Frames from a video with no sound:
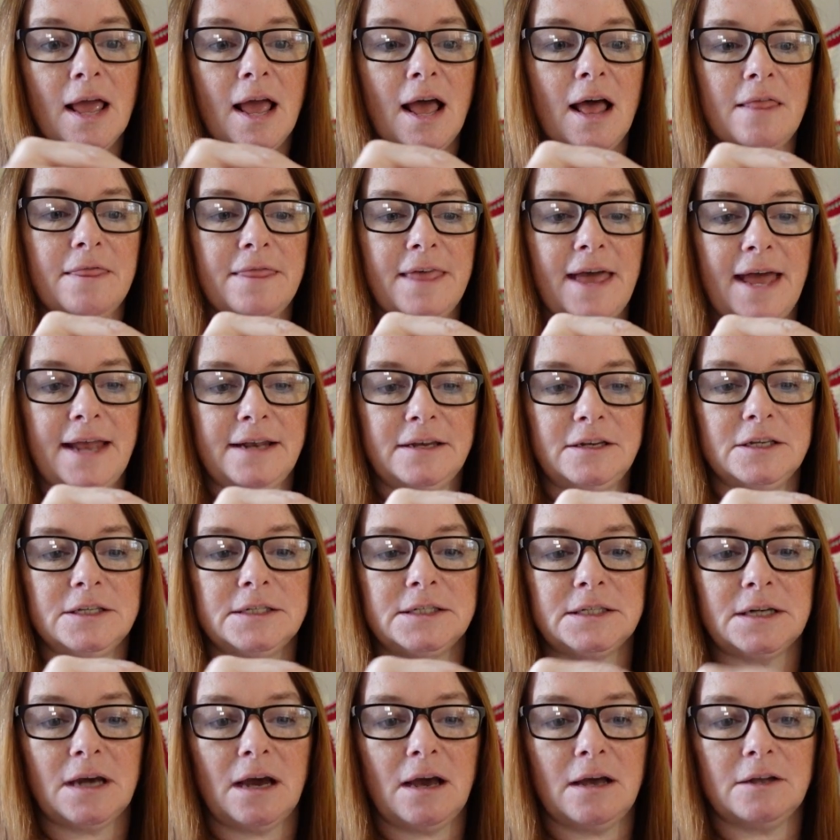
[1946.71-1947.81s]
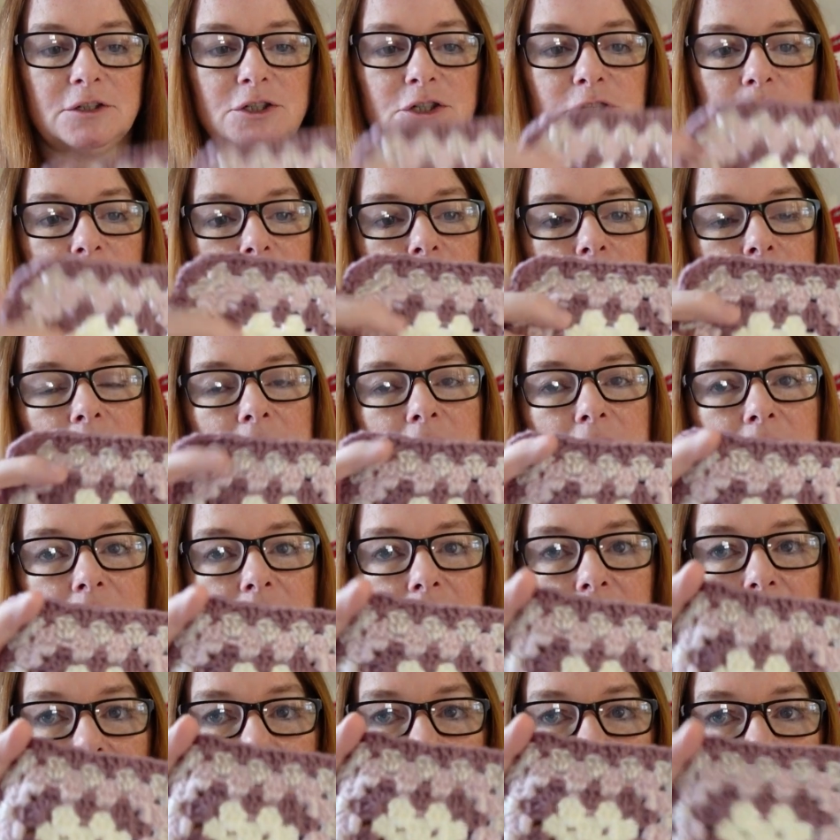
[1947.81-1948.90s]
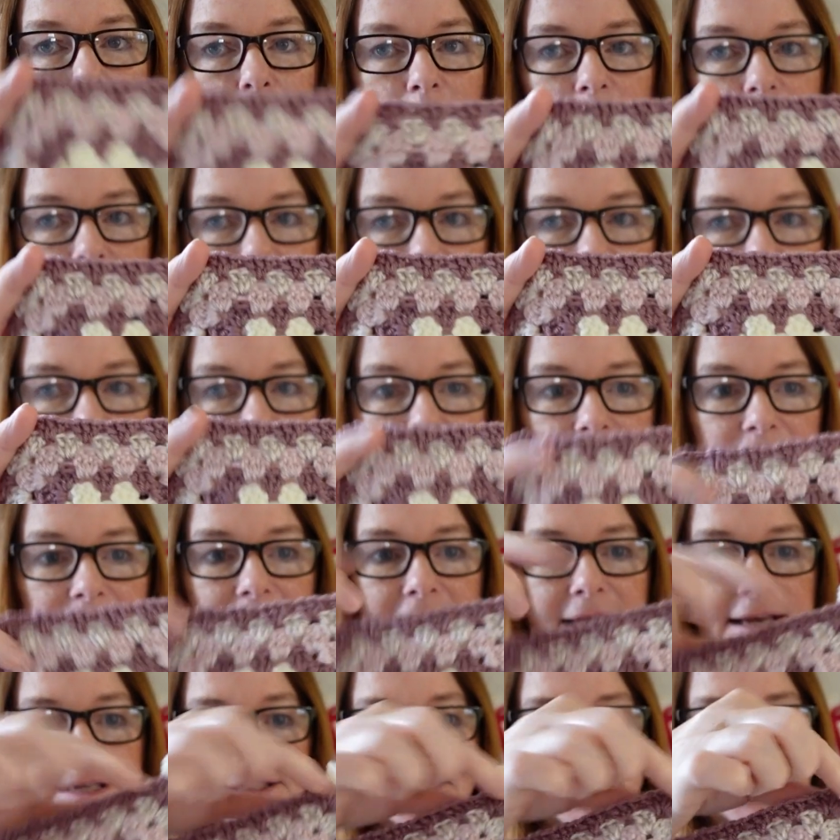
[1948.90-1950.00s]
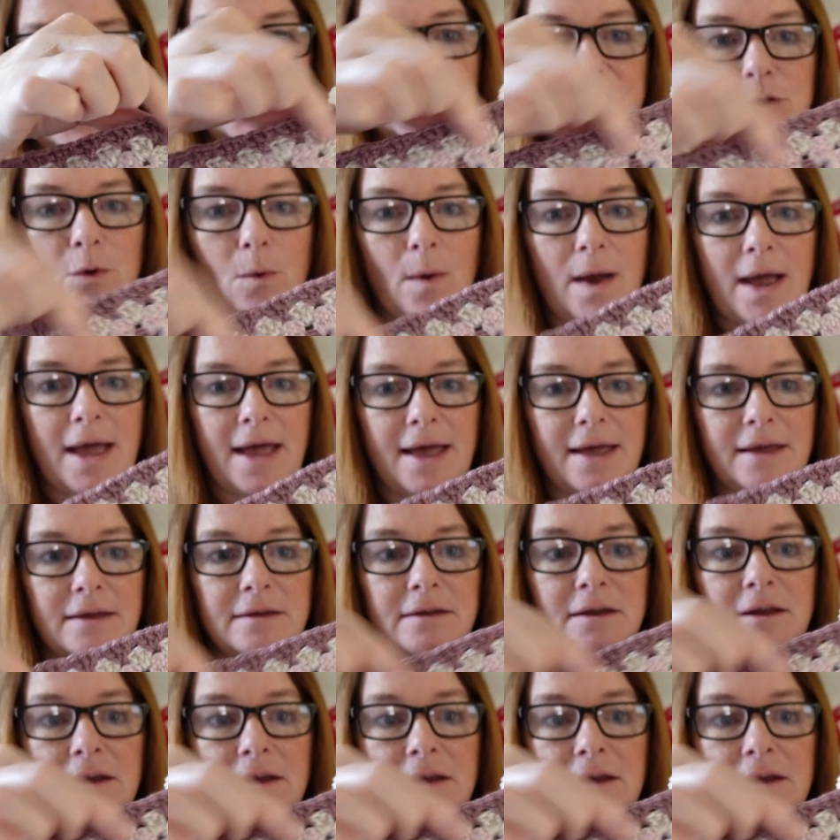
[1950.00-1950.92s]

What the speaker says: and then you start to work the next square